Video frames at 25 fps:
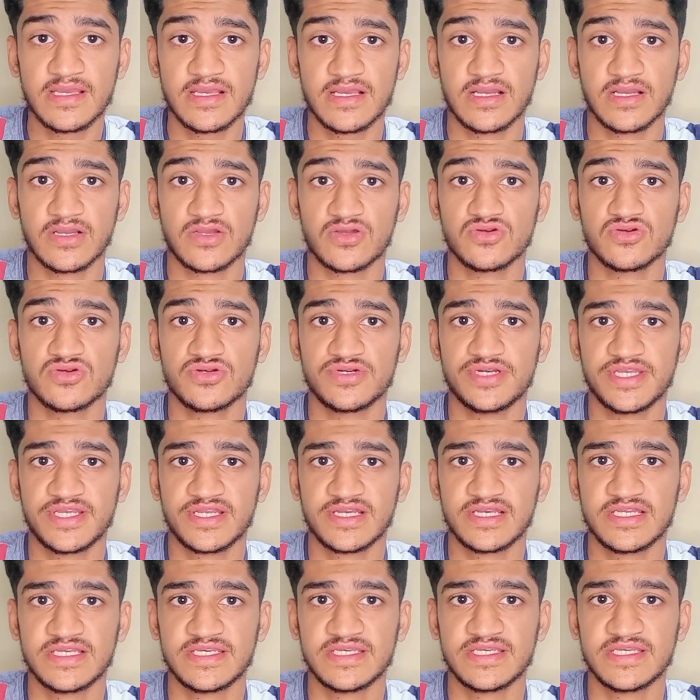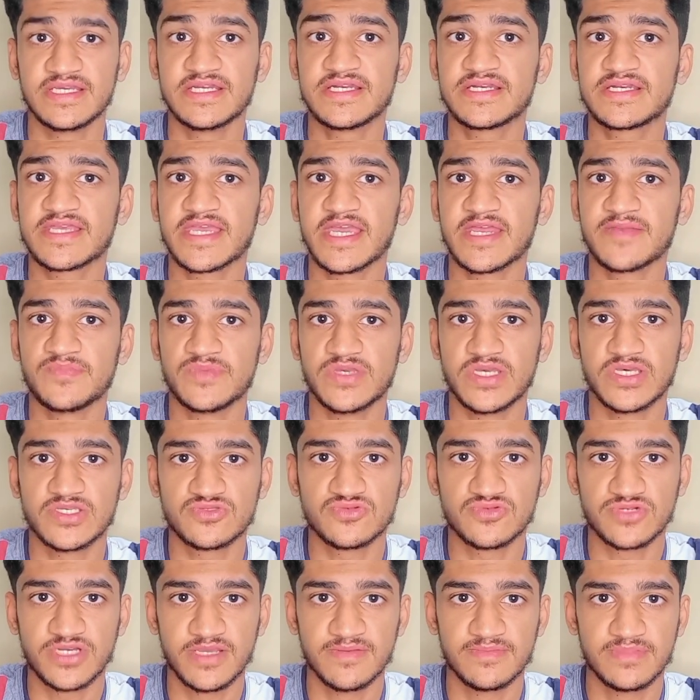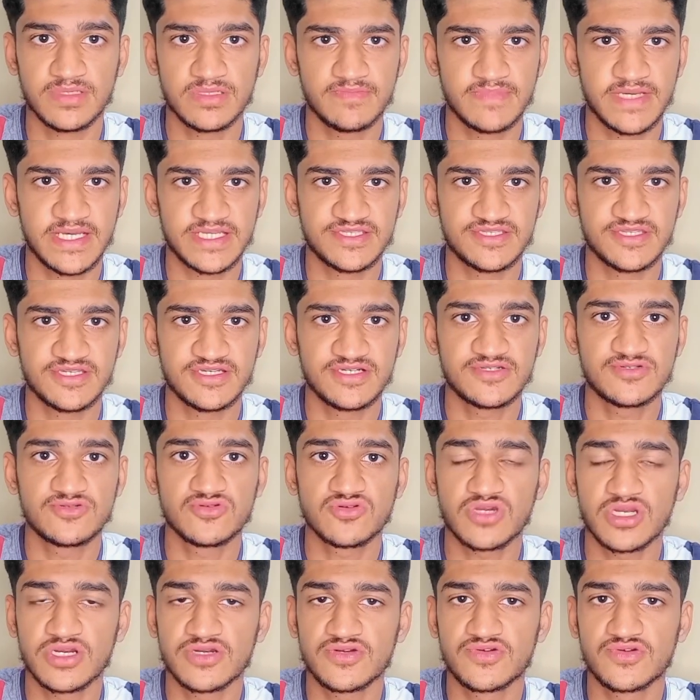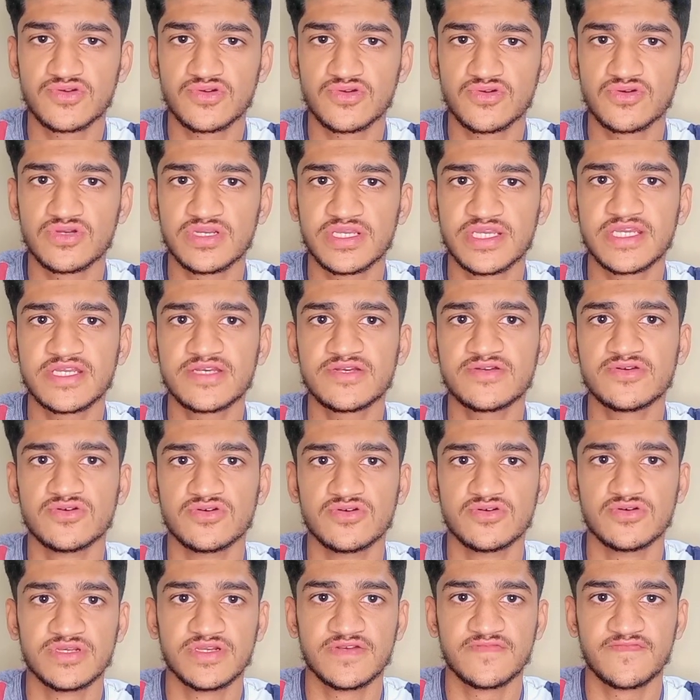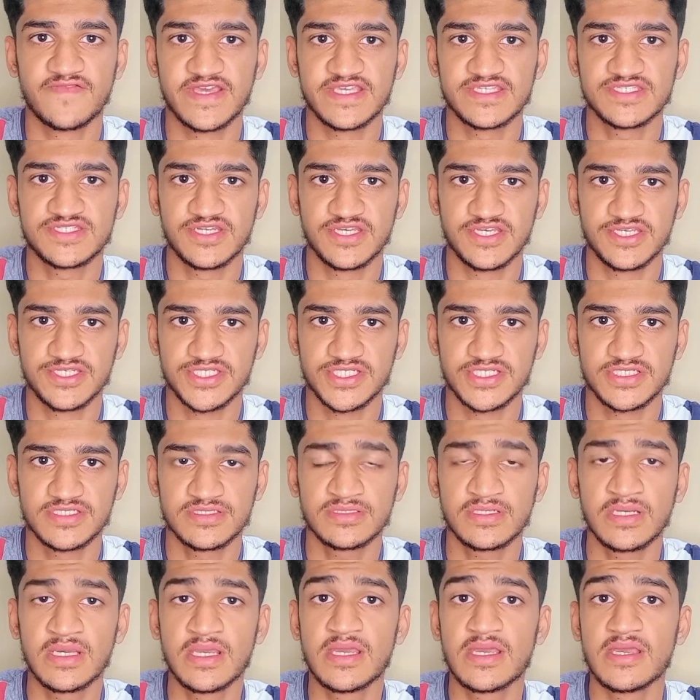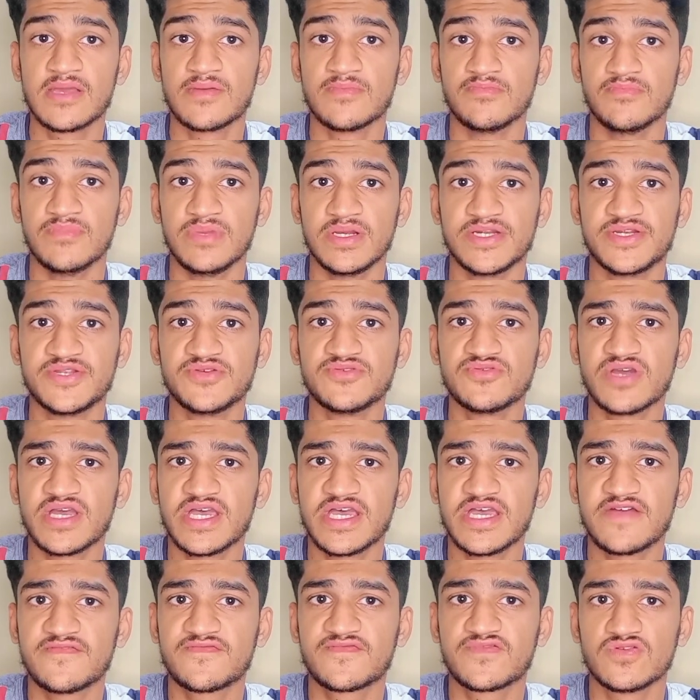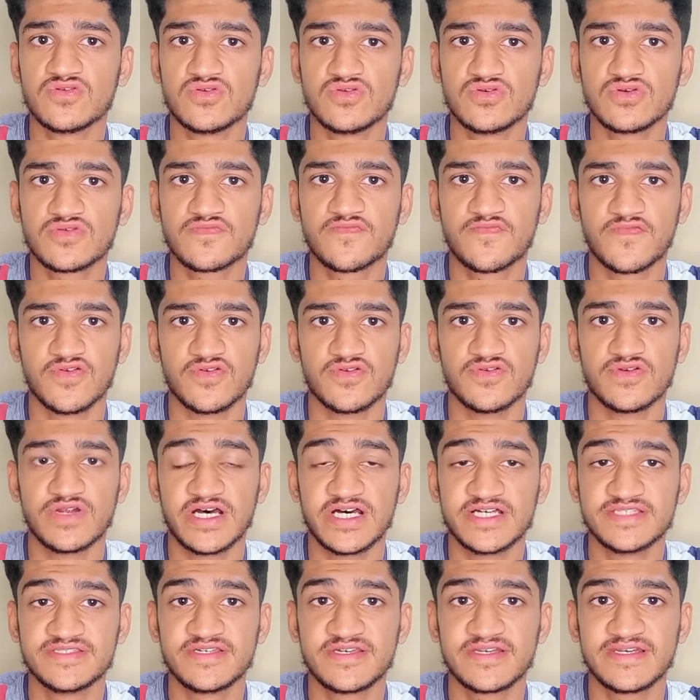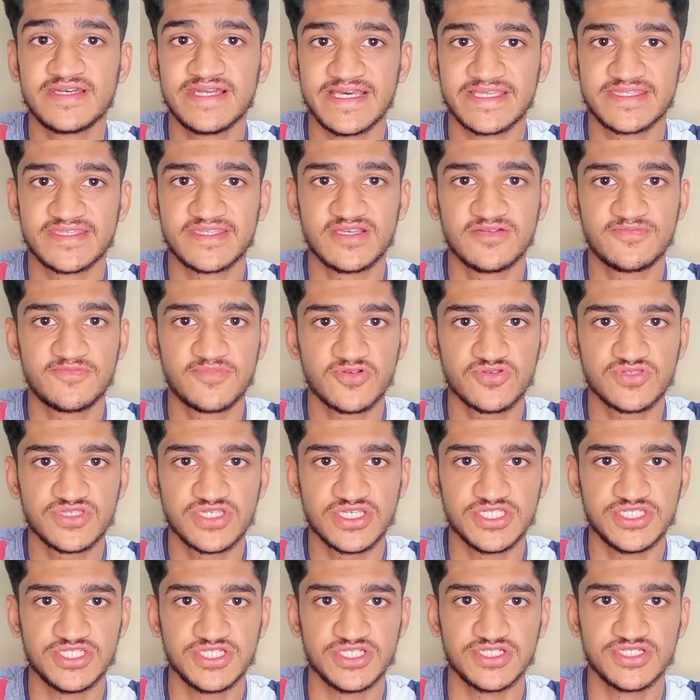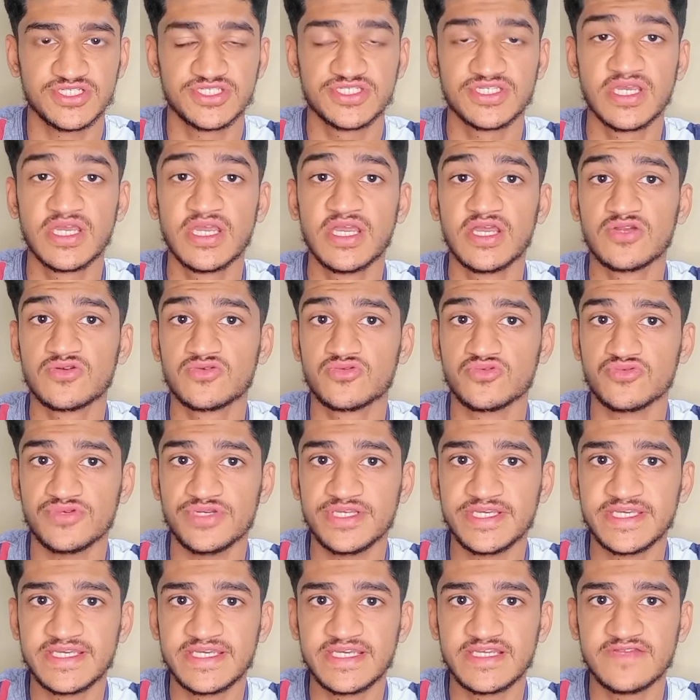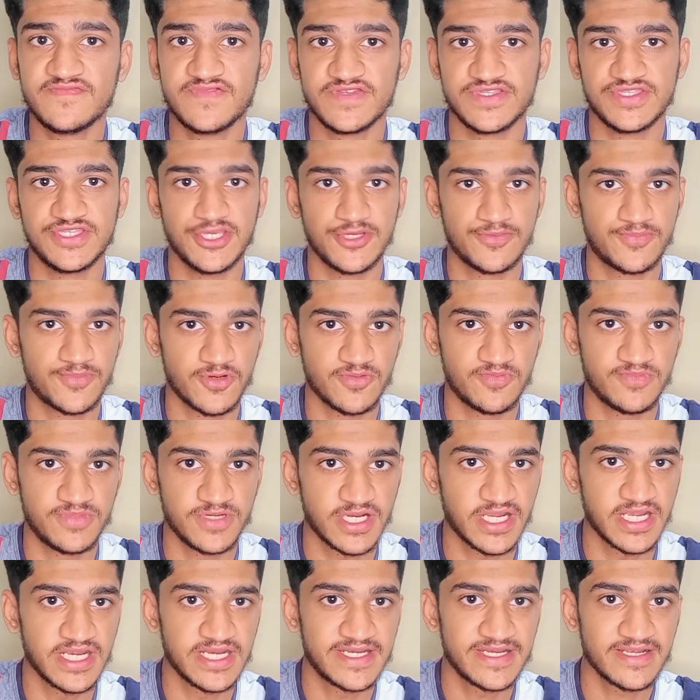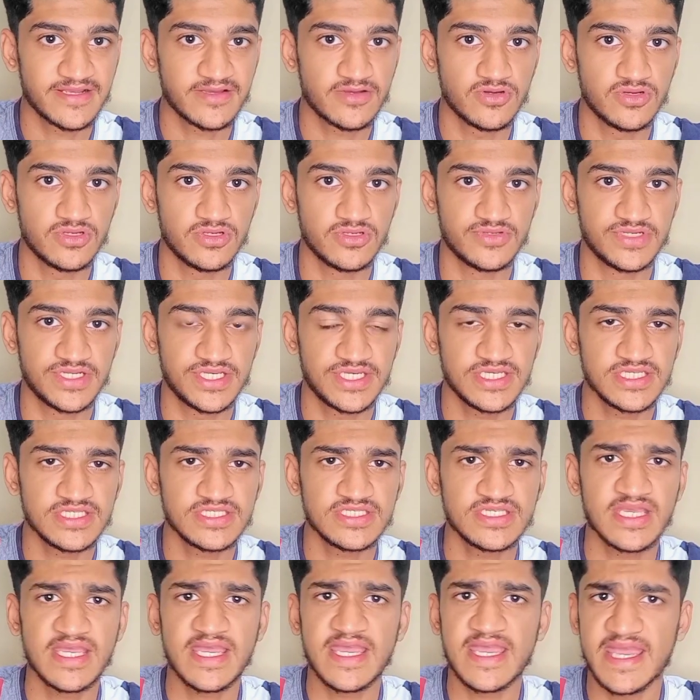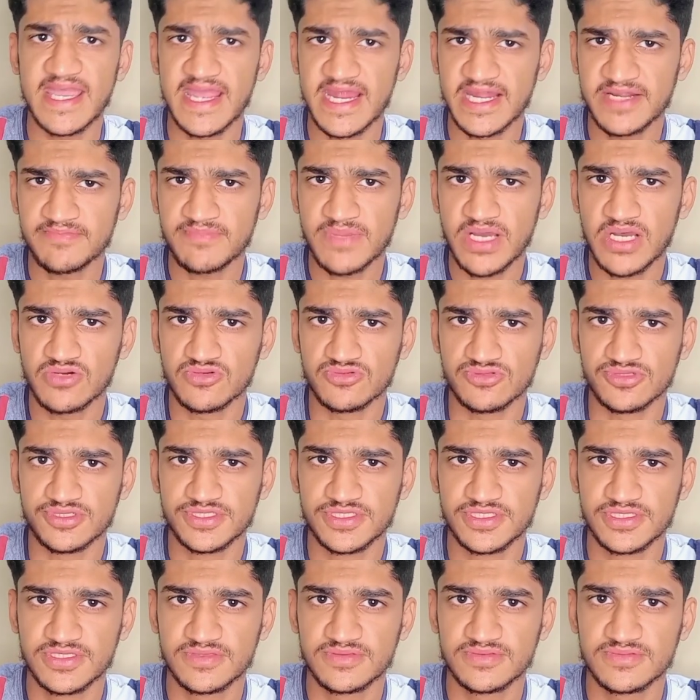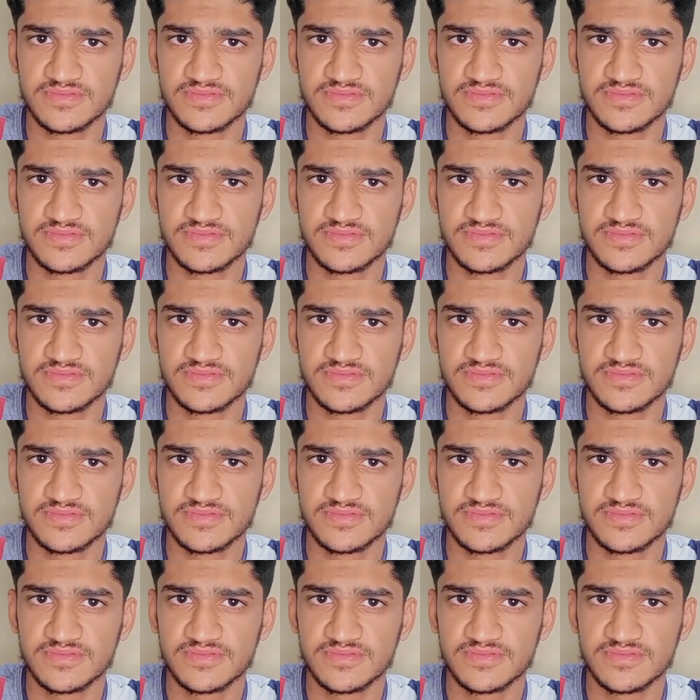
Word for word: Accordingly, it can be a suitable method to control indoor infestation, but you have to look for other lethal procedures to deal with their propagating colonies and mounds.